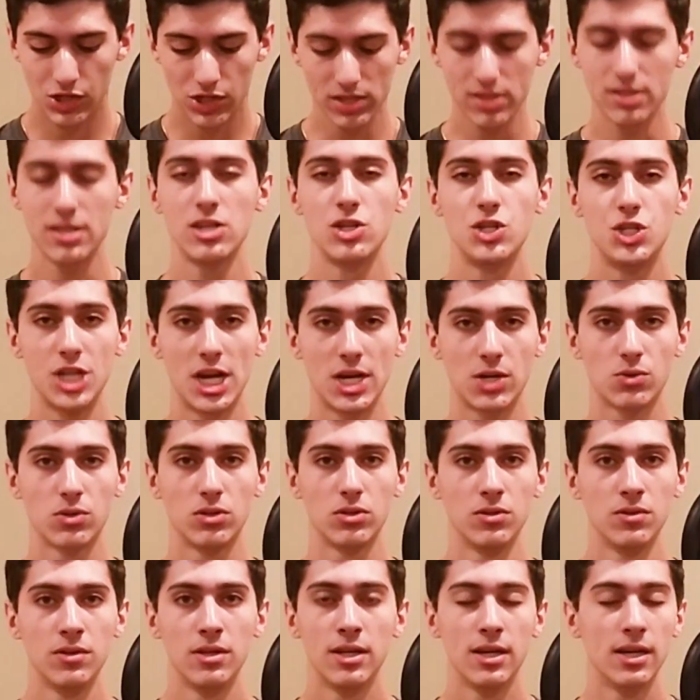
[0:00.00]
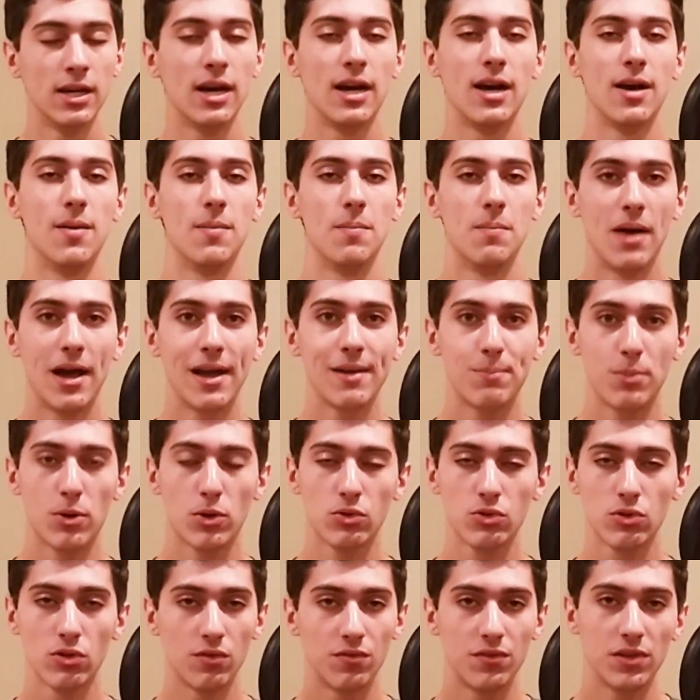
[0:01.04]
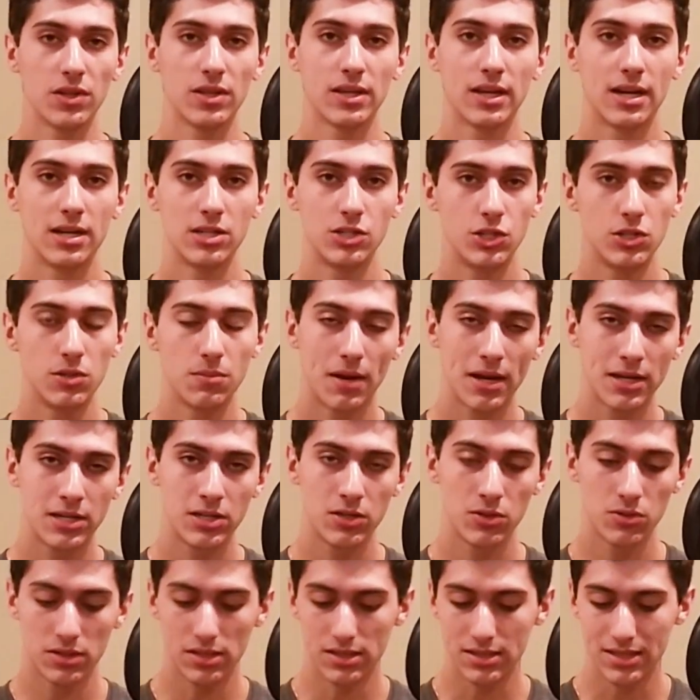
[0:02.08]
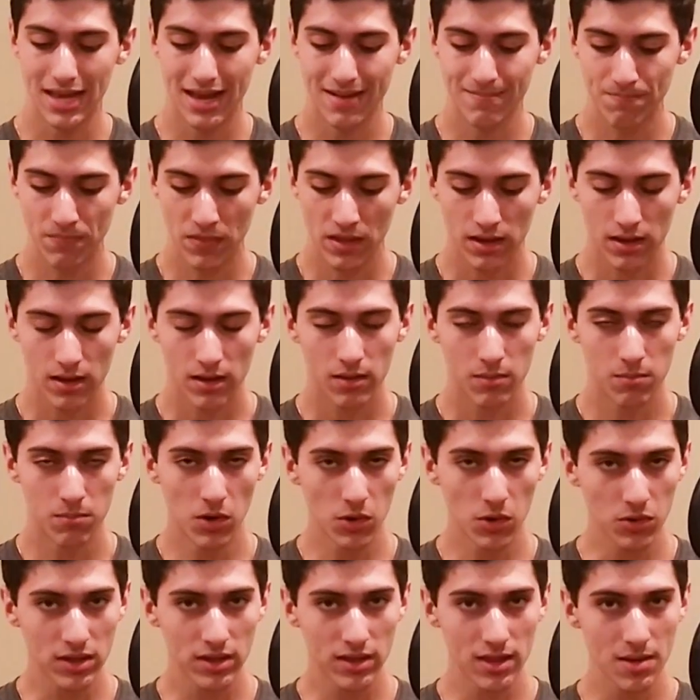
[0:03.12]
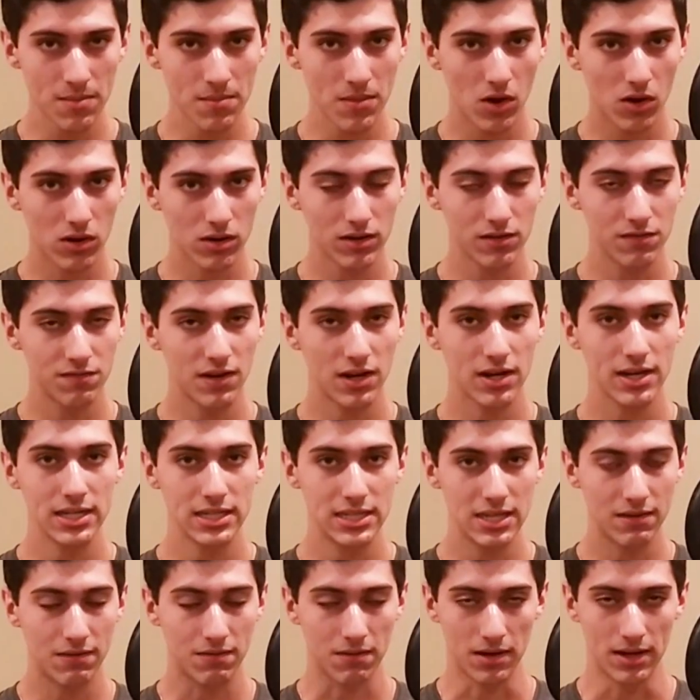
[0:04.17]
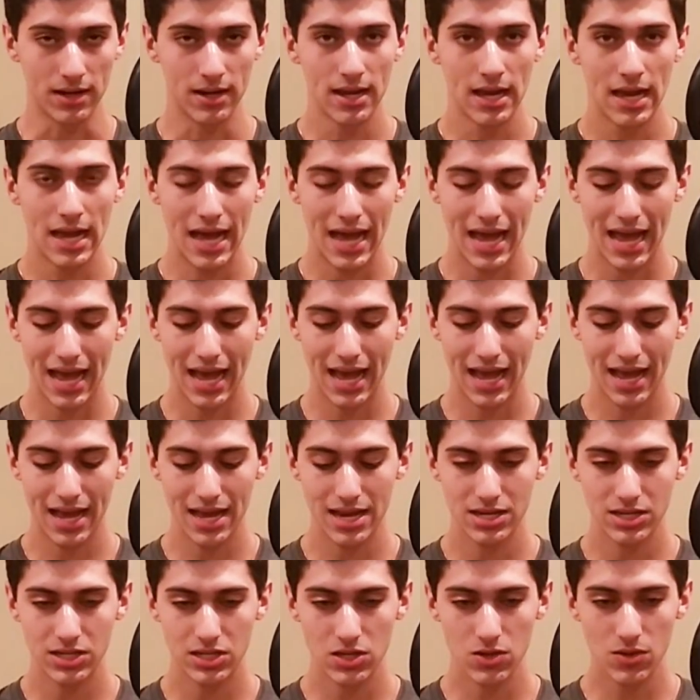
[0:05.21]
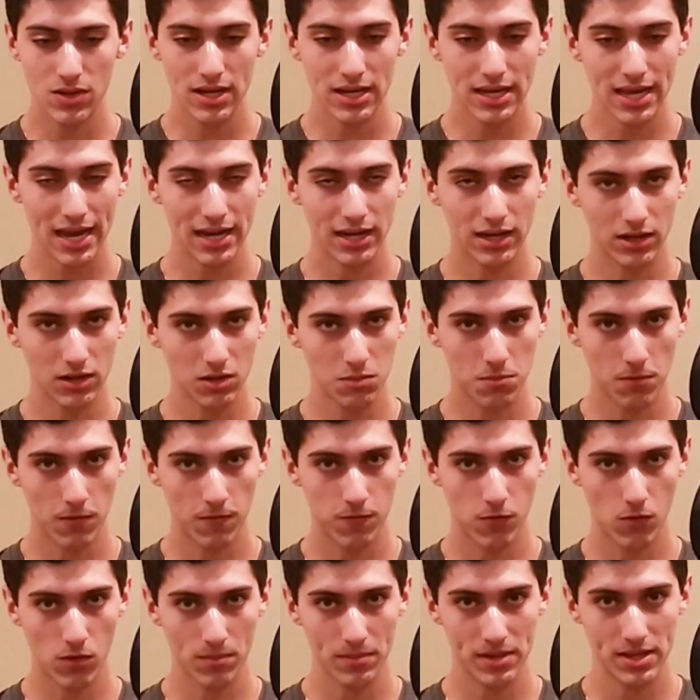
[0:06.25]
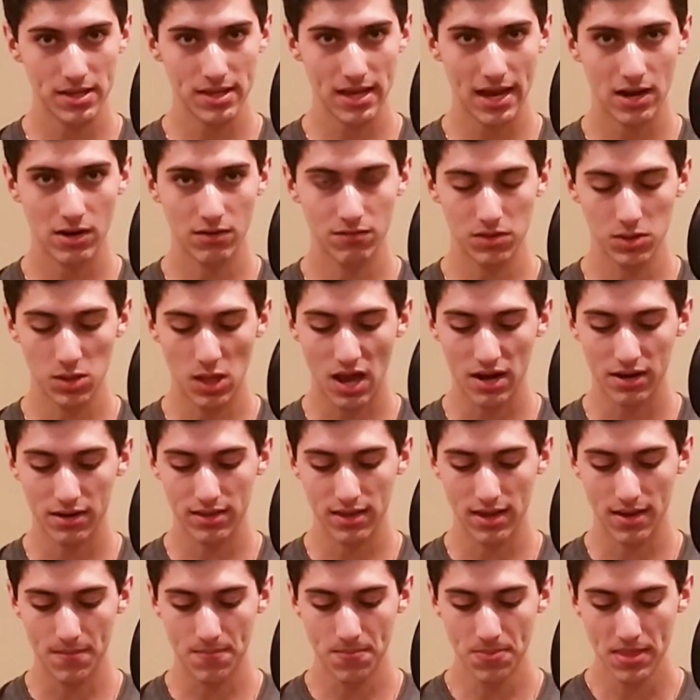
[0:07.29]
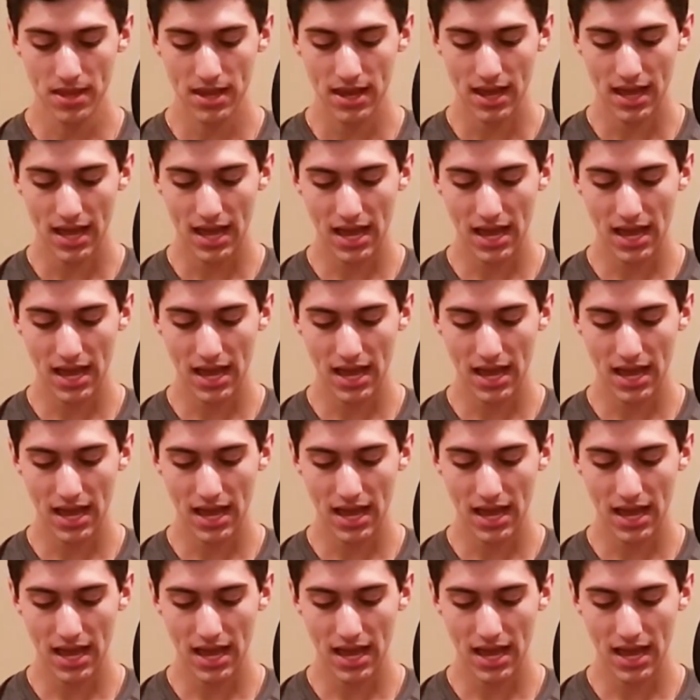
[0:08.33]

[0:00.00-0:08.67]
Just in general, my personal feeling on 2x2s is that most of them aren't very different, and you can get good performance out of a lot of them,